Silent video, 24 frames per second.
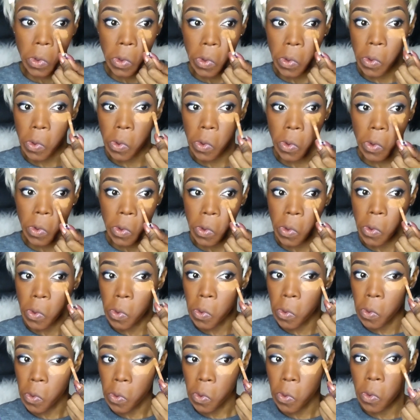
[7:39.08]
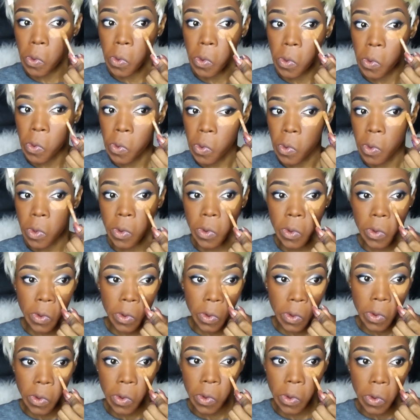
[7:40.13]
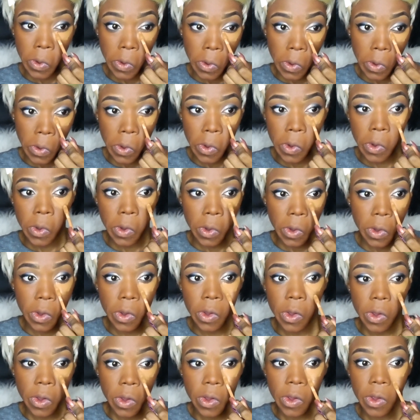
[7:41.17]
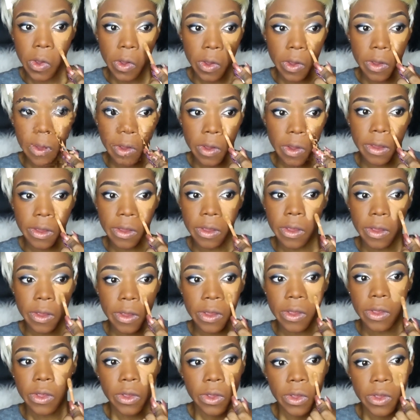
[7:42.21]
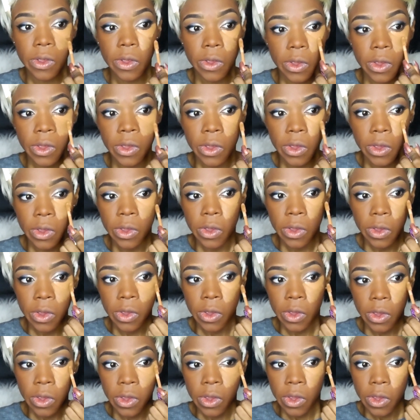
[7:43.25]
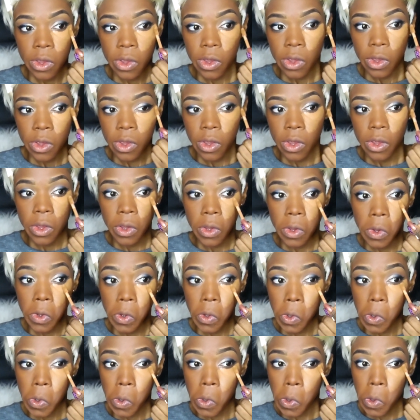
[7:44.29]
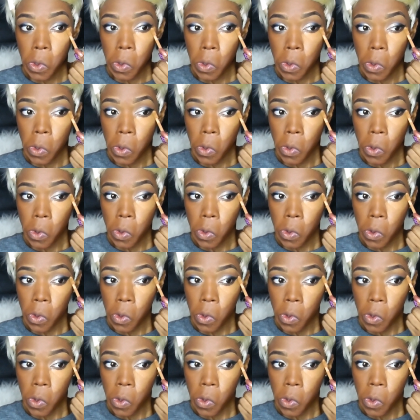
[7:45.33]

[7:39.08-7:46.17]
And for concealer, I'm using the Shape Tape Concealer by Tarte. Y'all know I have really been loving this concealer lately.